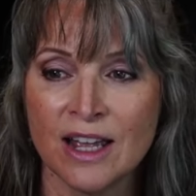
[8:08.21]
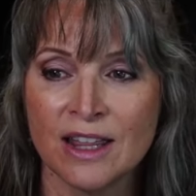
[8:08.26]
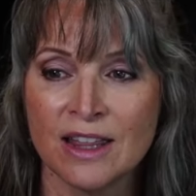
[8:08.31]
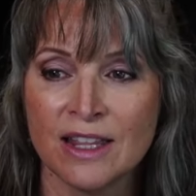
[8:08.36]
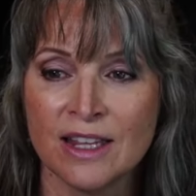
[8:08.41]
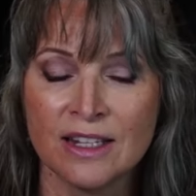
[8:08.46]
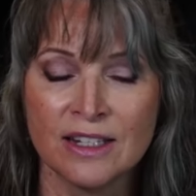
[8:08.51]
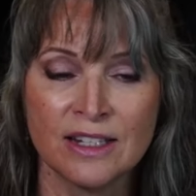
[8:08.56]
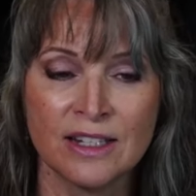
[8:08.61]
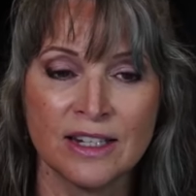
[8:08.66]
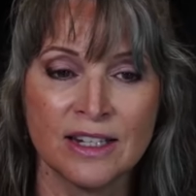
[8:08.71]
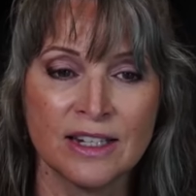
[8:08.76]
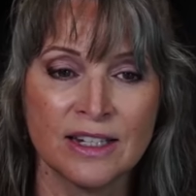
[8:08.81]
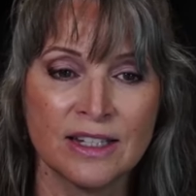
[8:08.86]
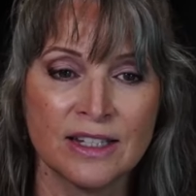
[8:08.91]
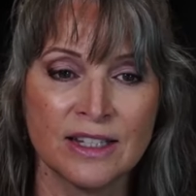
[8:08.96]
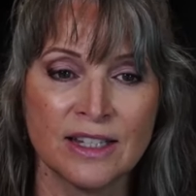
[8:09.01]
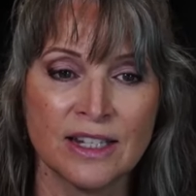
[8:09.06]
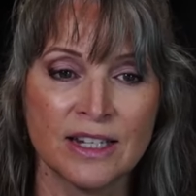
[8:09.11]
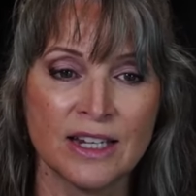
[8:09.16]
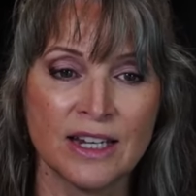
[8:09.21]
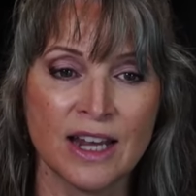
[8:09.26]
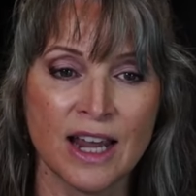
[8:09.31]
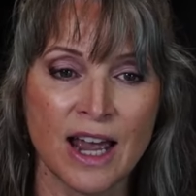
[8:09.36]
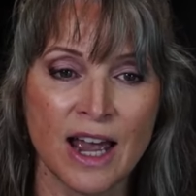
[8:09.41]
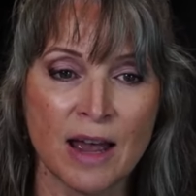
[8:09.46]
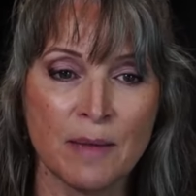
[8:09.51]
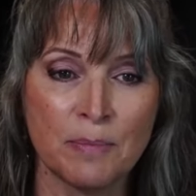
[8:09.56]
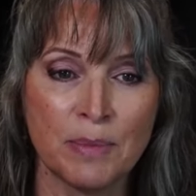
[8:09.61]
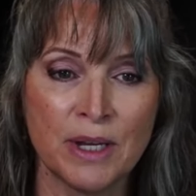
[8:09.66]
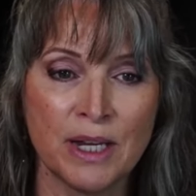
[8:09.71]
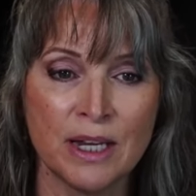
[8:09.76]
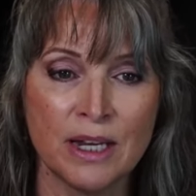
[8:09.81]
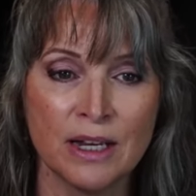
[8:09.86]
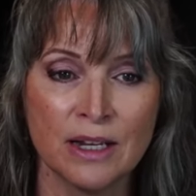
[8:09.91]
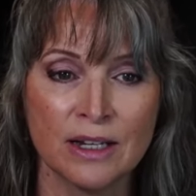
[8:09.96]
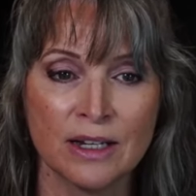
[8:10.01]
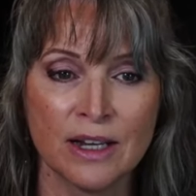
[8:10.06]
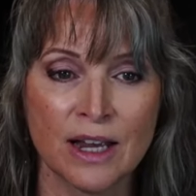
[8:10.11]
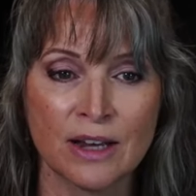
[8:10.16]
This is the happy
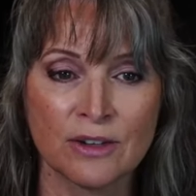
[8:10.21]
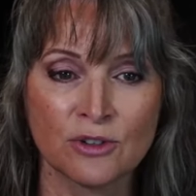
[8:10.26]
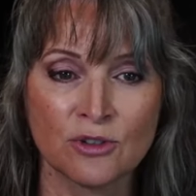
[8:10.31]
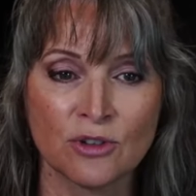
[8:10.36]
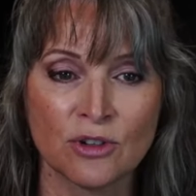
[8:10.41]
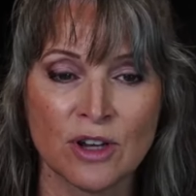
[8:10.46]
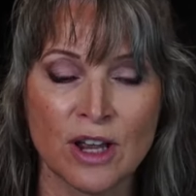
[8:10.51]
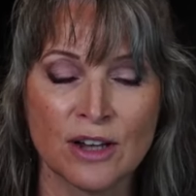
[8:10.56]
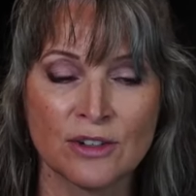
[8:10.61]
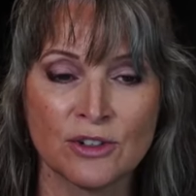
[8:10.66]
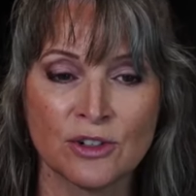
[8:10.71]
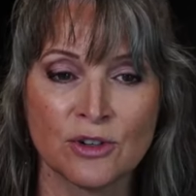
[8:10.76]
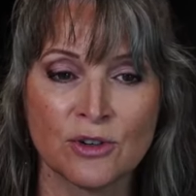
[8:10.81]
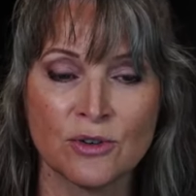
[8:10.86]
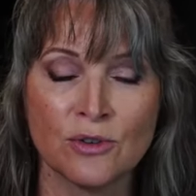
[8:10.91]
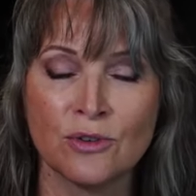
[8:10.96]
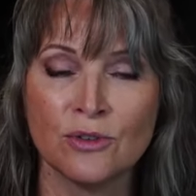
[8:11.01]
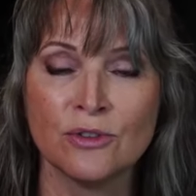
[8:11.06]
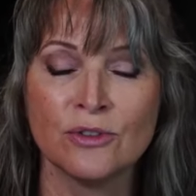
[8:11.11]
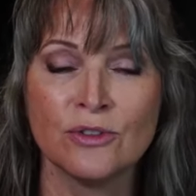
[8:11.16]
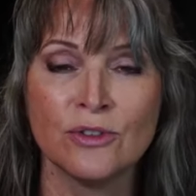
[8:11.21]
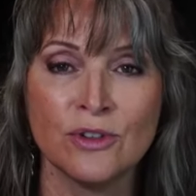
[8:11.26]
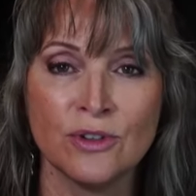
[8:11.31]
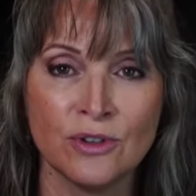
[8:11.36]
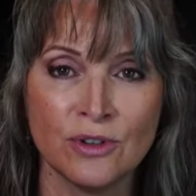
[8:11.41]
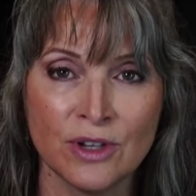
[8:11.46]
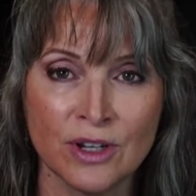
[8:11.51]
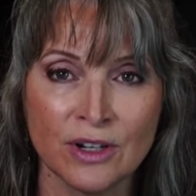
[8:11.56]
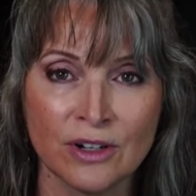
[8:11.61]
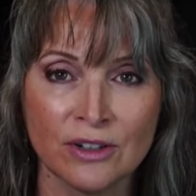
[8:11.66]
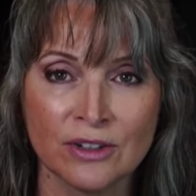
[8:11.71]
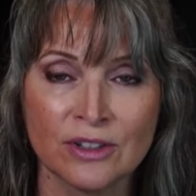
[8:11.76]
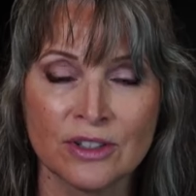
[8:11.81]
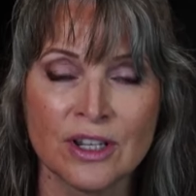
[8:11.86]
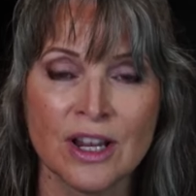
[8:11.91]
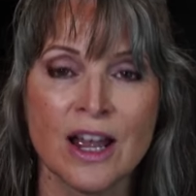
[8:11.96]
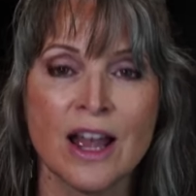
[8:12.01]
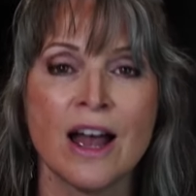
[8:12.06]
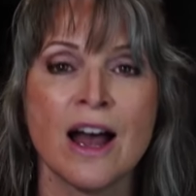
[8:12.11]
astrological New Year's.